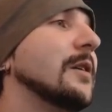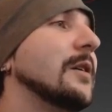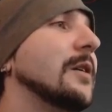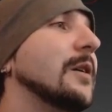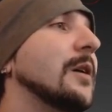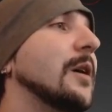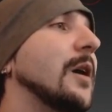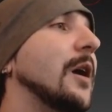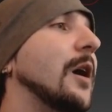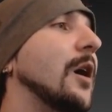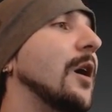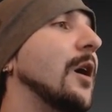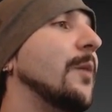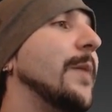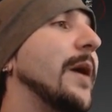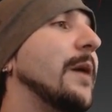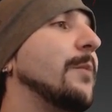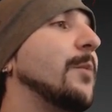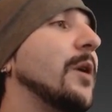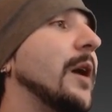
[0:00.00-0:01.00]
Oh
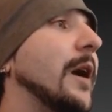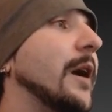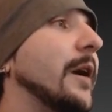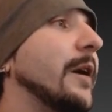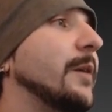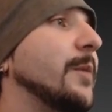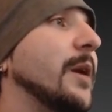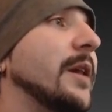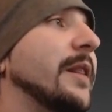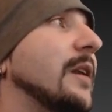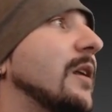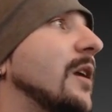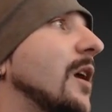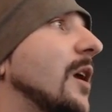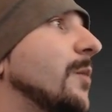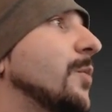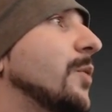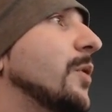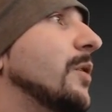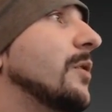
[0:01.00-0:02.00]
man, but hey man, that cape.
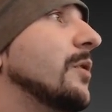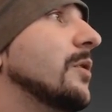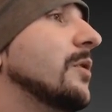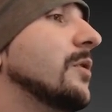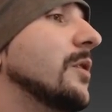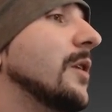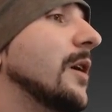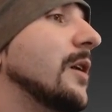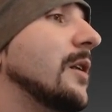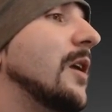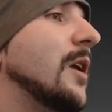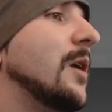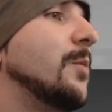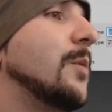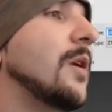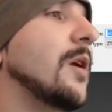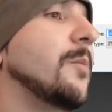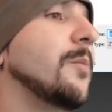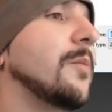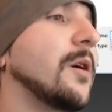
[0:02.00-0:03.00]
That cape
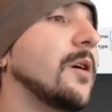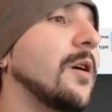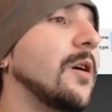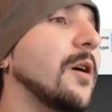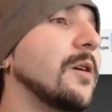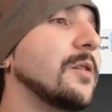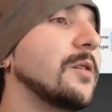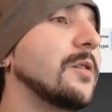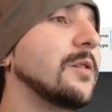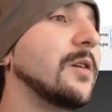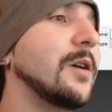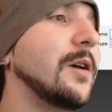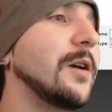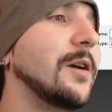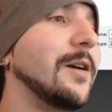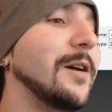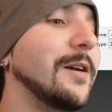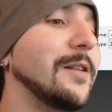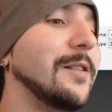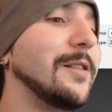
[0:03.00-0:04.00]
came across
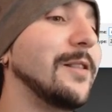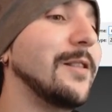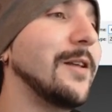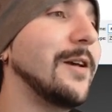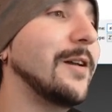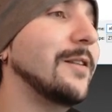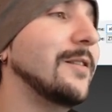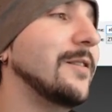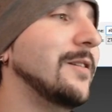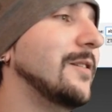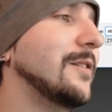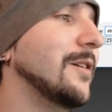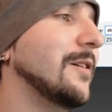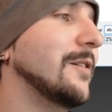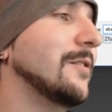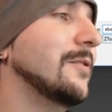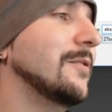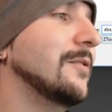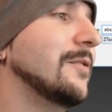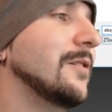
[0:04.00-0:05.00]
a lot of
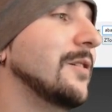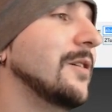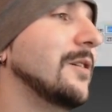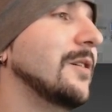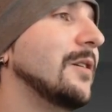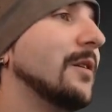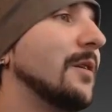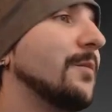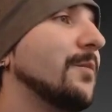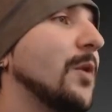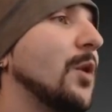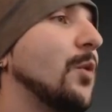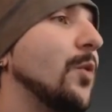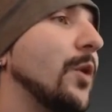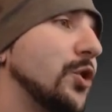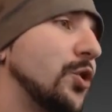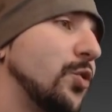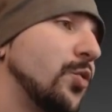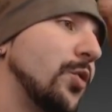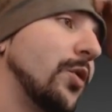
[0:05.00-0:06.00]
detail,
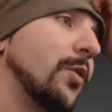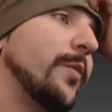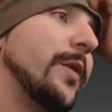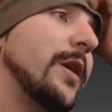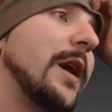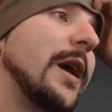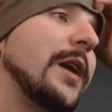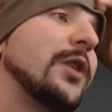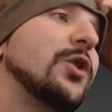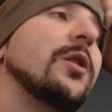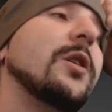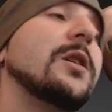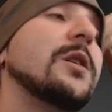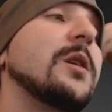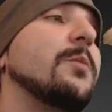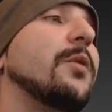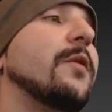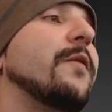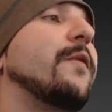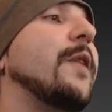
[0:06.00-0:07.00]
which will be actually
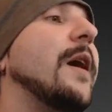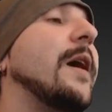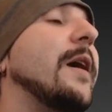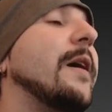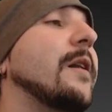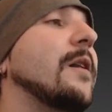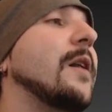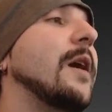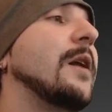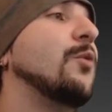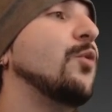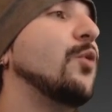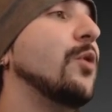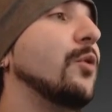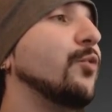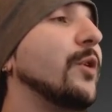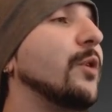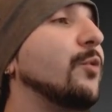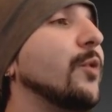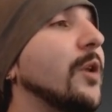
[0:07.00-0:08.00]
simplified and will
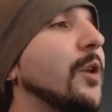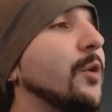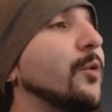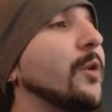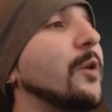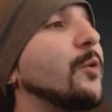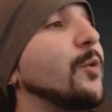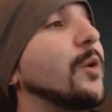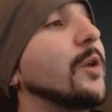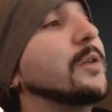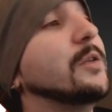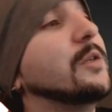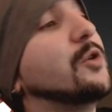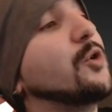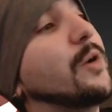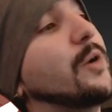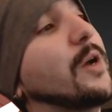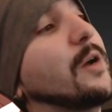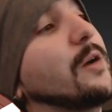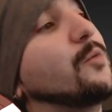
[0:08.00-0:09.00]
read really well in
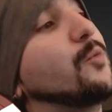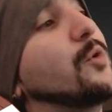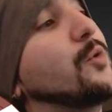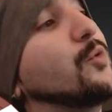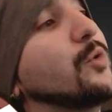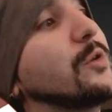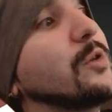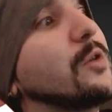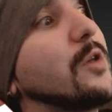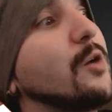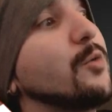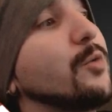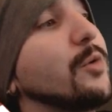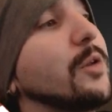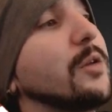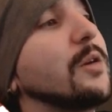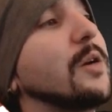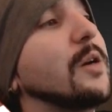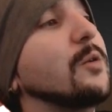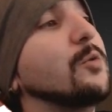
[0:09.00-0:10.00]
Dota when we're done with
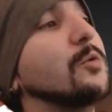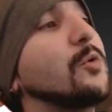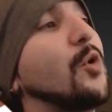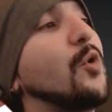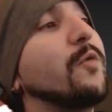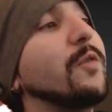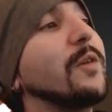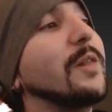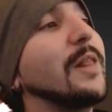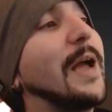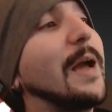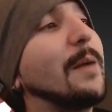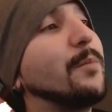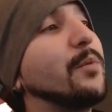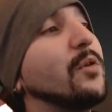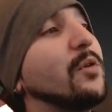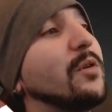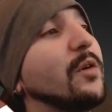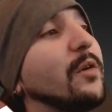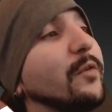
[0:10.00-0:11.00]
it, and will overlap
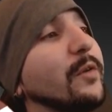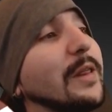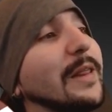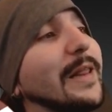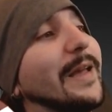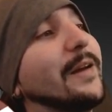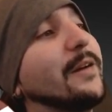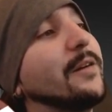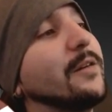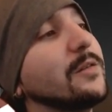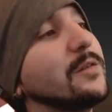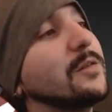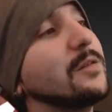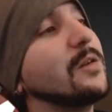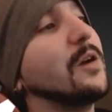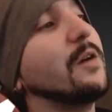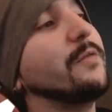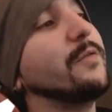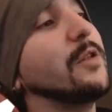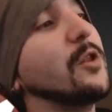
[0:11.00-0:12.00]
over the layers
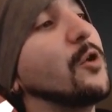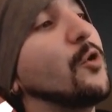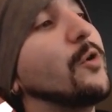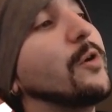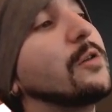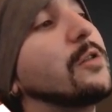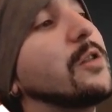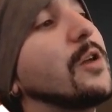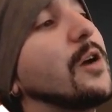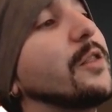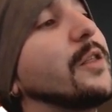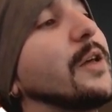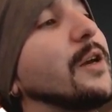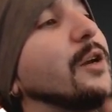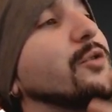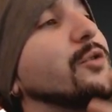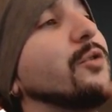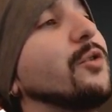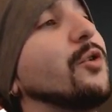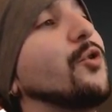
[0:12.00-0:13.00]
of the loincloth and
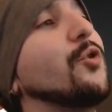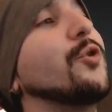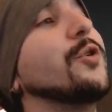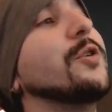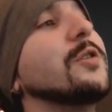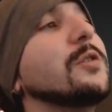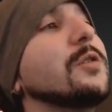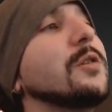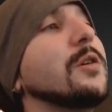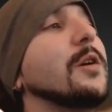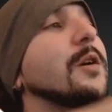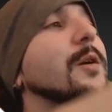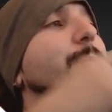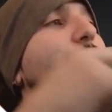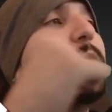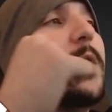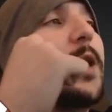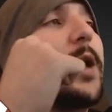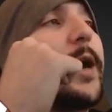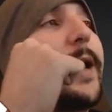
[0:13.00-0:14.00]
onto the horse,
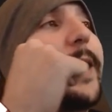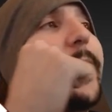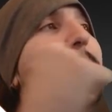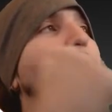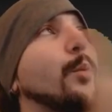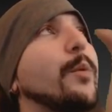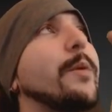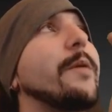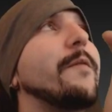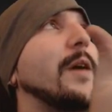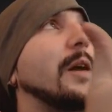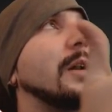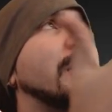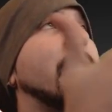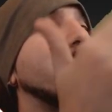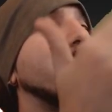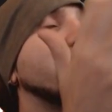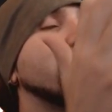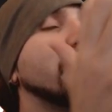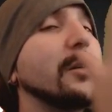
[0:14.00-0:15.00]
and it will be
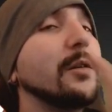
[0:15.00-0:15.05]
fantastic.